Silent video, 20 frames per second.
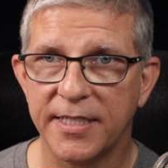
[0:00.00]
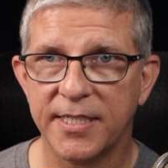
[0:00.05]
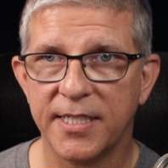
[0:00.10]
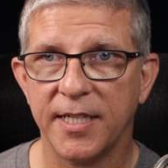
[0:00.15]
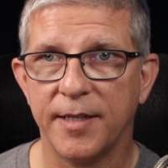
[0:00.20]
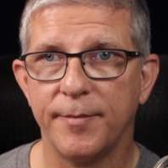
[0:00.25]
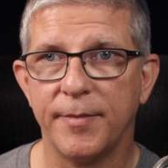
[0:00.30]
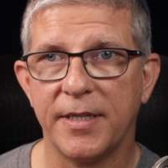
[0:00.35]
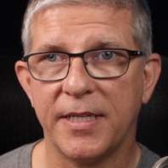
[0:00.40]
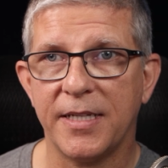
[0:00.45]

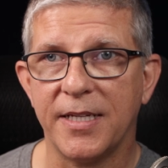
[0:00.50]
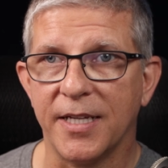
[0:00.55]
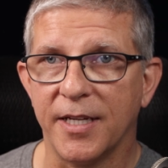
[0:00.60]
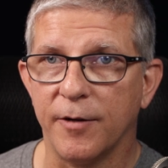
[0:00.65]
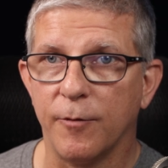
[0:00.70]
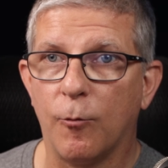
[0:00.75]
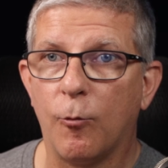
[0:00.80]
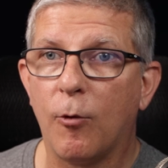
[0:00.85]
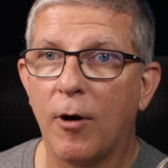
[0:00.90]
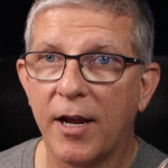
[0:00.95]
sent me
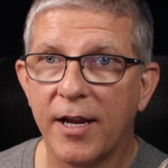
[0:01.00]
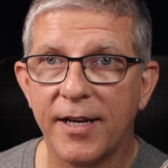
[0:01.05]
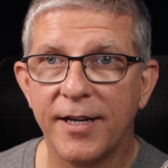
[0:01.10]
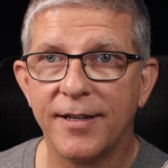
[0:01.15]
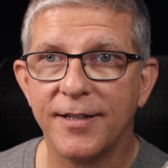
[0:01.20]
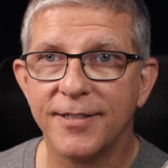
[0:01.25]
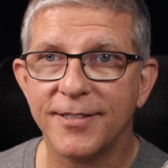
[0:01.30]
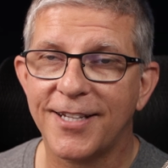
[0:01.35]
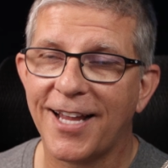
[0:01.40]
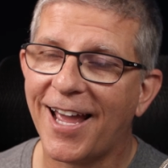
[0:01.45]
in
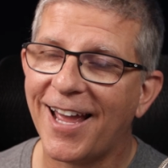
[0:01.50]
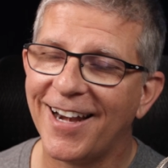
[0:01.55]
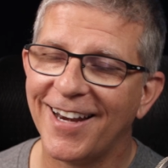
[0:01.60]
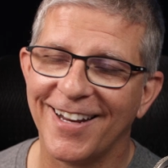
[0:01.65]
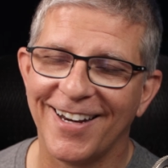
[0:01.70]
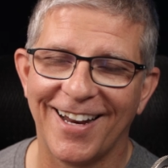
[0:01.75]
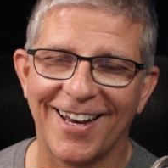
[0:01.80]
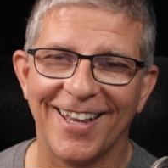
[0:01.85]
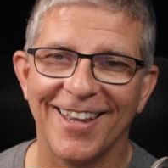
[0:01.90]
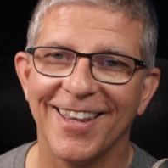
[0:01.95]
white satin,
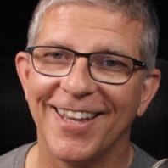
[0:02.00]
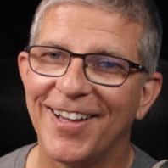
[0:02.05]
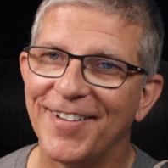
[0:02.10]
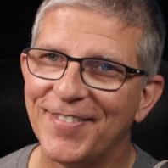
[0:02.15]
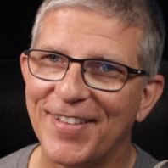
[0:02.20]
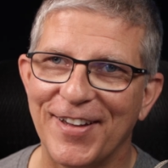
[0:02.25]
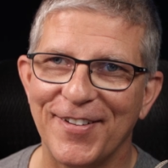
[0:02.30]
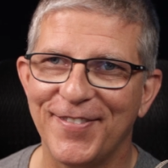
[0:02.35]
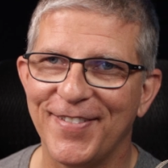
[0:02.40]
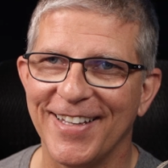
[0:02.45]
and I
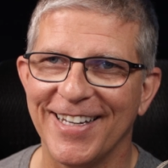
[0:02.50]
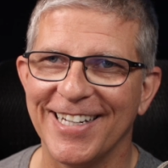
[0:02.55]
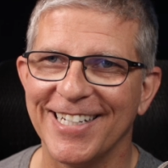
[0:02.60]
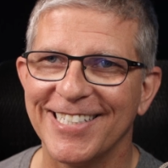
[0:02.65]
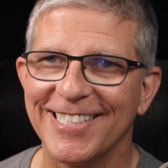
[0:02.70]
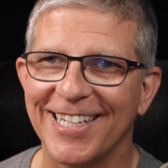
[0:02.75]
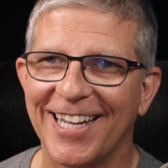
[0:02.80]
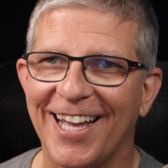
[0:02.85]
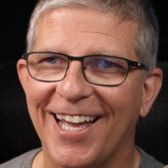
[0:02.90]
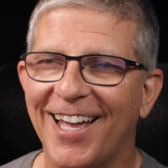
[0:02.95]
love that
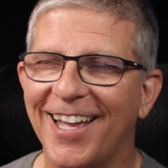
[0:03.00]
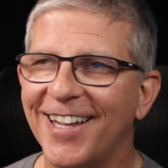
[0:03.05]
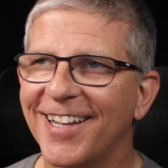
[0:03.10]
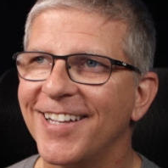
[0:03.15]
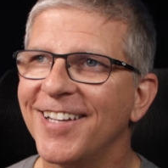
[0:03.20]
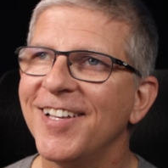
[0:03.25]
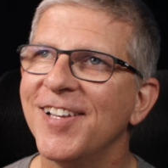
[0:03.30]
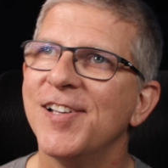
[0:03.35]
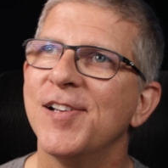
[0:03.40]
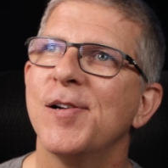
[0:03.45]
finish.
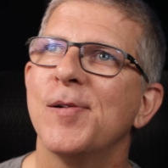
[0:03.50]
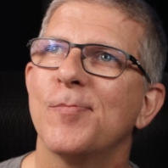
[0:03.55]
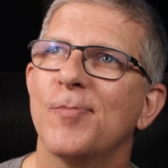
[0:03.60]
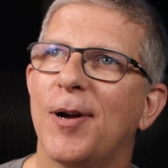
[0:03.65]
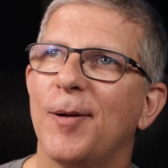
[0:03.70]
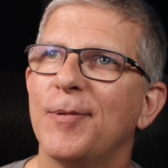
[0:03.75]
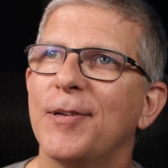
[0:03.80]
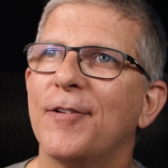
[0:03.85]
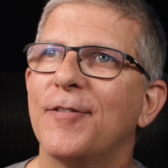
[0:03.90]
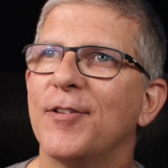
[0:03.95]
I
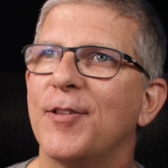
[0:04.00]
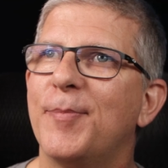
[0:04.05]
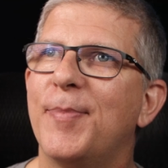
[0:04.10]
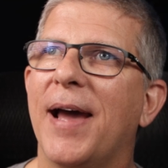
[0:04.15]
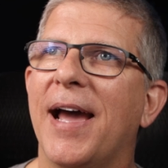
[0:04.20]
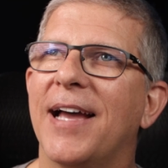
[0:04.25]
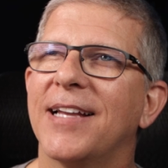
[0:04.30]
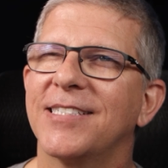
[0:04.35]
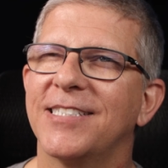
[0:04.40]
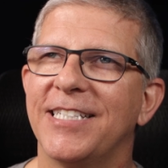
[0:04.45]
probably over the
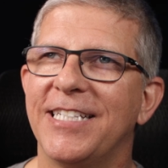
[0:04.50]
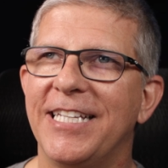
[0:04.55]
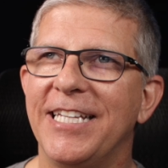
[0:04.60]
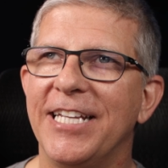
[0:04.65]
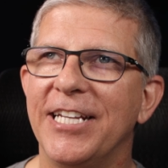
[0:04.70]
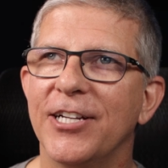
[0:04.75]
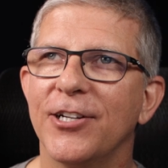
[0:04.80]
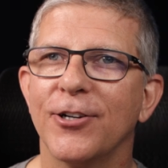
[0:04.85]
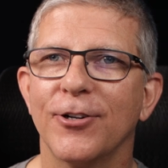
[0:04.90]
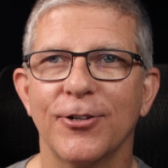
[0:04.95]
past
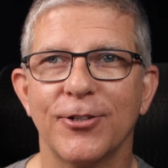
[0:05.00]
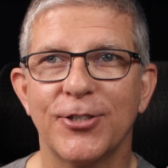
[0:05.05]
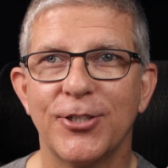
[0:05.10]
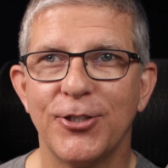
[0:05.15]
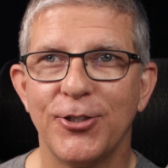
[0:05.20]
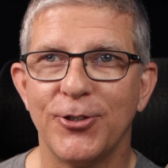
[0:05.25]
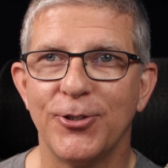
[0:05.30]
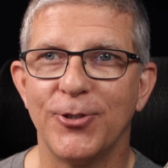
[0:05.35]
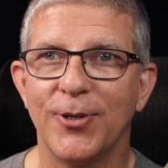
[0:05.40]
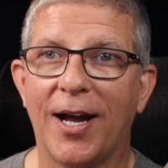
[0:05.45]
year or
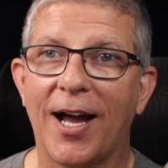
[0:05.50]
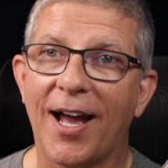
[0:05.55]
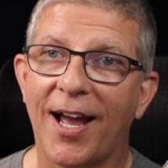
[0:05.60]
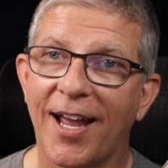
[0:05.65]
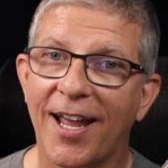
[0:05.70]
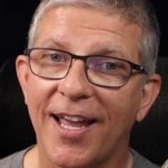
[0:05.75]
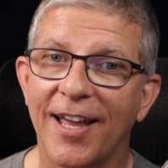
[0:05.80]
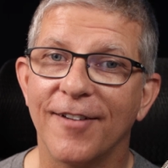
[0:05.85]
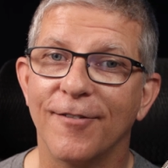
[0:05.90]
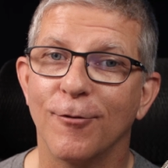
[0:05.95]
two,
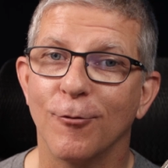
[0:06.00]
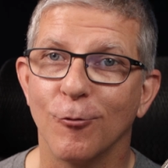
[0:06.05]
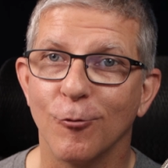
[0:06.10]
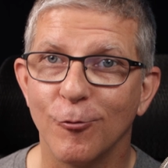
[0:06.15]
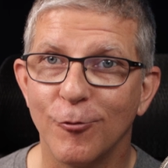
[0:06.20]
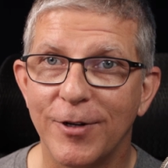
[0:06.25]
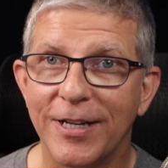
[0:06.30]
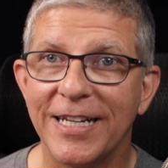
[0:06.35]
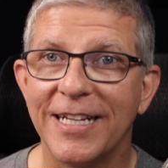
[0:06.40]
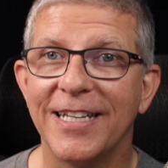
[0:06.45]
I have
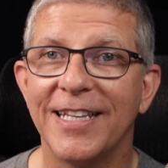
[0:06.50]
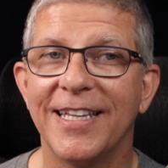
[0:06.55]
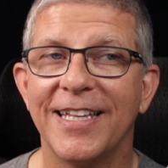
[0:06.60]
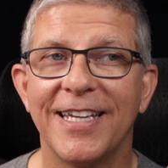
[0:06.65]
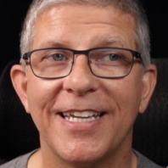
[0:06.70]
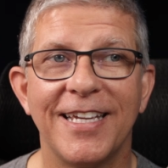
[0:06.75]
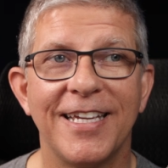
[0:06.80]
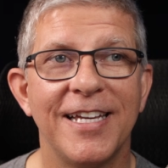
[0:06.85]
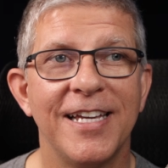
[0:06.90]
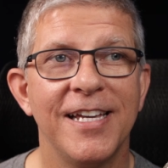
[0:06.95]

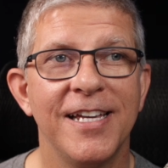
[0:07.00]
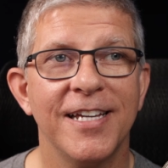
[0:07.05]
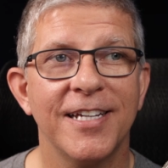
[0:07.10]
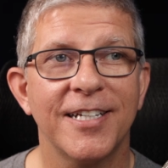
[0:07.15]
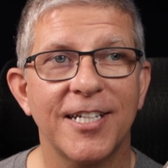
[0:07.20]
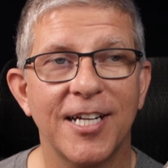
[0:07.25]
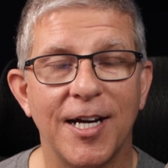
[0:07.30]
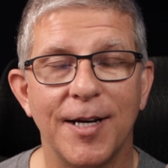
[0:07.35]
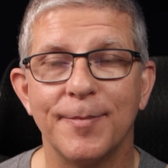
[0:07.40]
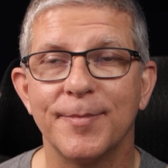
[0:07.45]
really
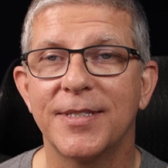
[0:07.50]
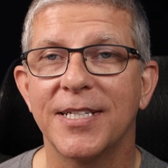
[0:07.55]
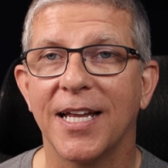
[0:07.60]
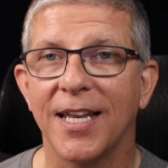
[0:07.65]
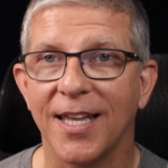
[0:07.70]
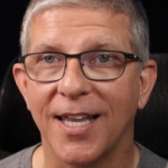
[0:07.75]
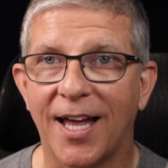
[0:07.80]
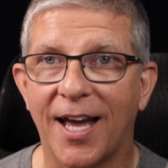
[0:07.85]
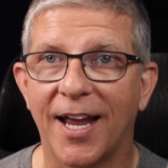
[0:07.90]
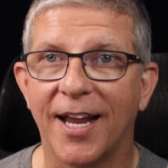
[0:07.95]
come to
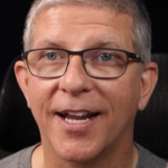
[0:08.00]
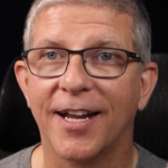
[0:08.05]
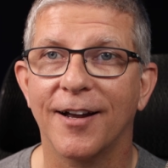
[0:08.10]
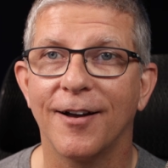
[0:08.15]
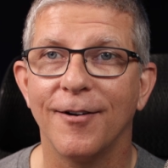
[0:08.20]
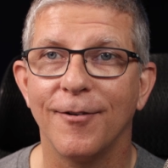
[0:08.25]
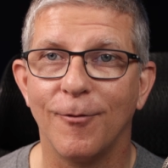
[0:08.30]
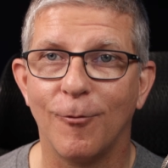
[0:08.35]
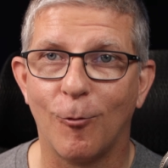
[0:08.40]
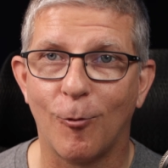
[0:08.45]
like
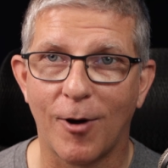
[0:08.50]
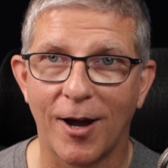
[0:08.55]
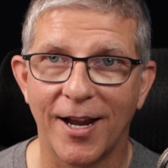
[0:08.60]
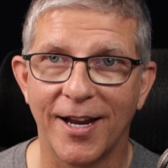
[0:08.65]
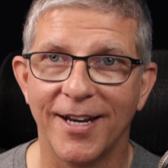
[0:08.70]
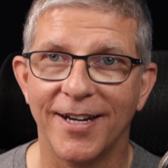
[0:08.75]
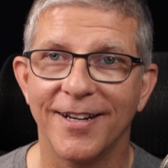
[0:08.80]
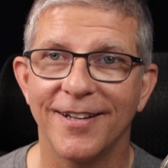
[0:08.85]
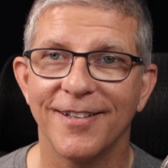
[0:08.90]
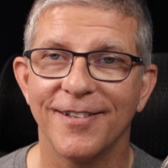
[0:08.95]

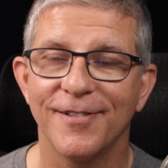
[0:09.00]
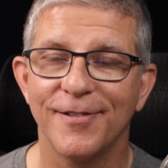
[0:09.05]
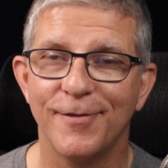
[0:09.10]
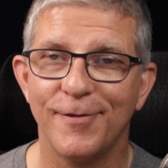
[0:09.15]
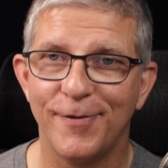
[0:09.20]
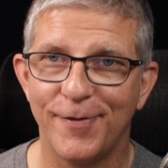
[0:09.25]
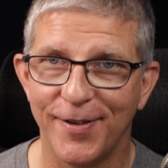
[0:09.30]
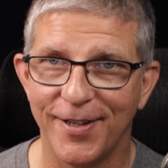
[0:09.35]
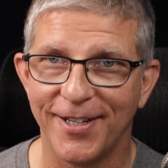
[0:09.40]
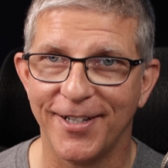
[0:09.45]
white
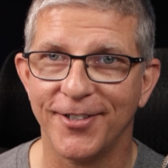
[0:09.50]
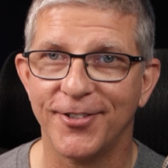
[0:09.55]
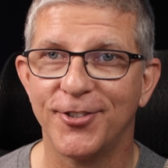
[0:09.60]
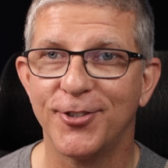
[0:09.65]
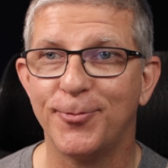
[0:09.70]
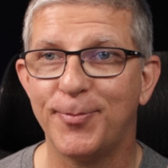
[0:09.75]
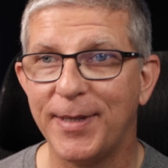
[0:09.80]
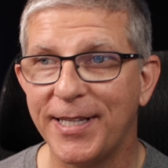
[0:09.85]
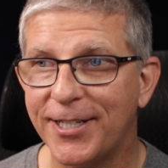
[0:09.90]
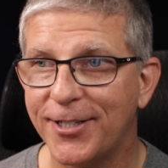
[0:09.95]
finish
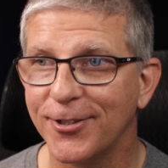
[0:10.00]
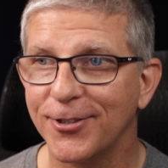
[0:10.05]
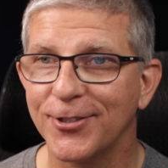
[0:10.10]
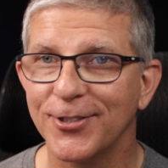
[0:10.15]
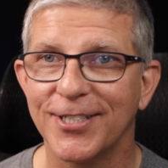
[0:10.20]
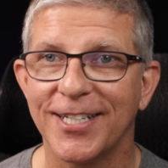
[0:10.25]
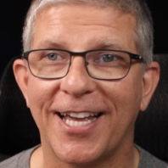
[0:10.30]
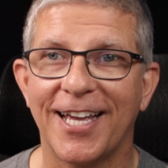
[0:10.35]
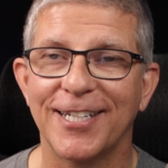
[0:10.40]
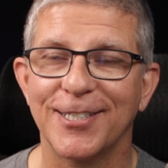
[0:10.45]

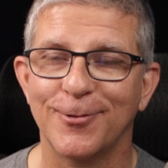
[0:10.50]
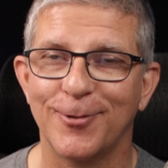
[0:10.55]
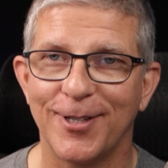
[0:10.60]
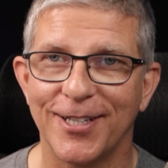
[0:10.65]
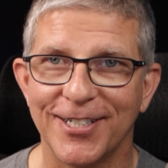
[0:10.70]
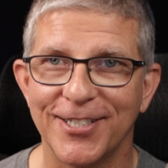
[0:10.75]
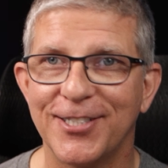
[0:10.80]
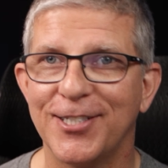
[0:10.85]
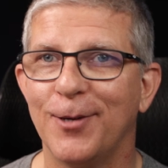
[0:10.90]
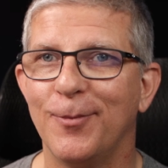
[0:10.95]
speakers as
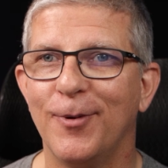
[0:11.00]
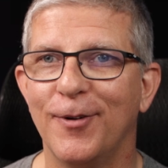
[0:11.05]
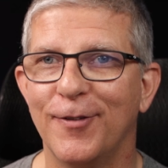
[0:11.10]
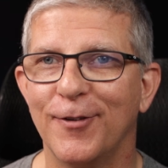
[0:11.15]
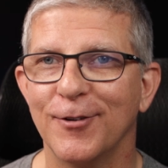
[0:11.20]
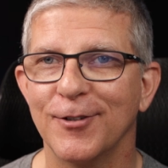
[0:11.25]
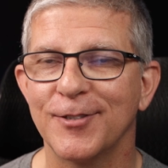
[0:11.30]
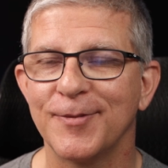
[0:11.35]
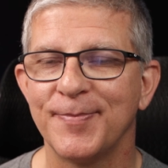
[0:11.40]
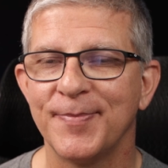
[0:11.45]
well as
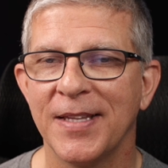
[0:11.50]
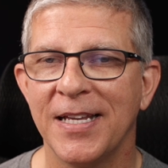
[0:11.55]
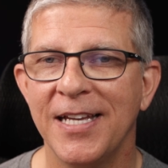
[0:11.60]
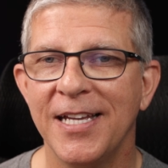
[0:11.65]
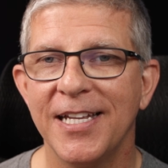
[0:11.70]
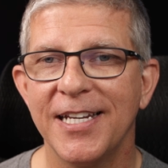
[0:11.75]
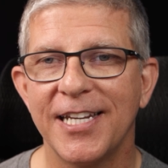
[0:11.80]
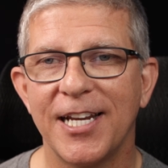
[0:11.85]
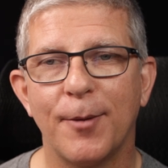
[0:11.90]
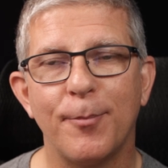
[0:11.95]
subwoofers.
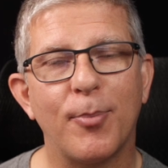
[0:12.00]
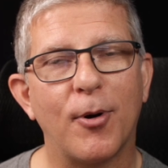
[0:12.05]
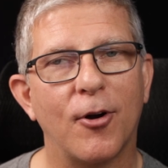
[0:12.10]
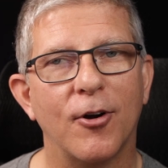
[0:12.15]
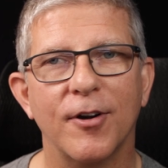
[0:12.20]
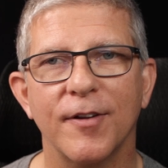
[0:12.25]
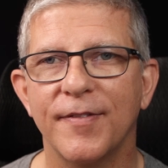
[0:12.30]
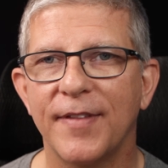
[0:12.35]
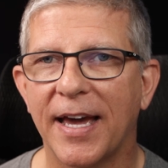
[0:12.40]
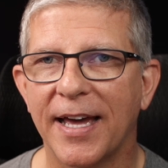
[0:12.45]
Now,
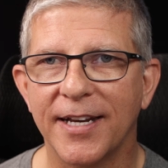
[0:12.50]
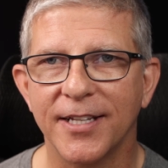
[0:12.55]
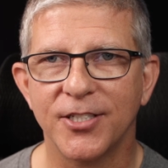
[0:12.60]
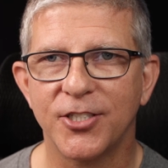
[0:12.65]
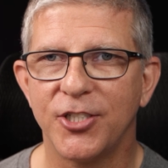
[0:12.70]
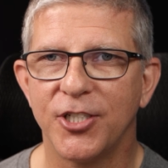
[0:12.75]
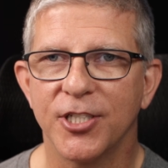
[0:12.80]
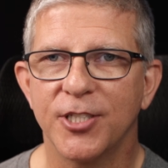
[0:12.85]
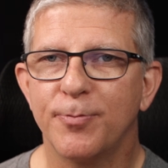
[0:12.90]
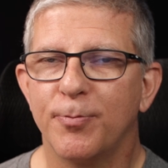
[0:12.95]
part of that is
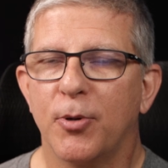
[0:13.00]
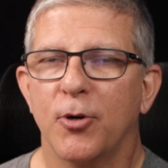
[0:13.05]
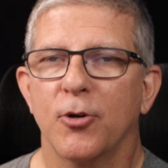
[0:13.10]
just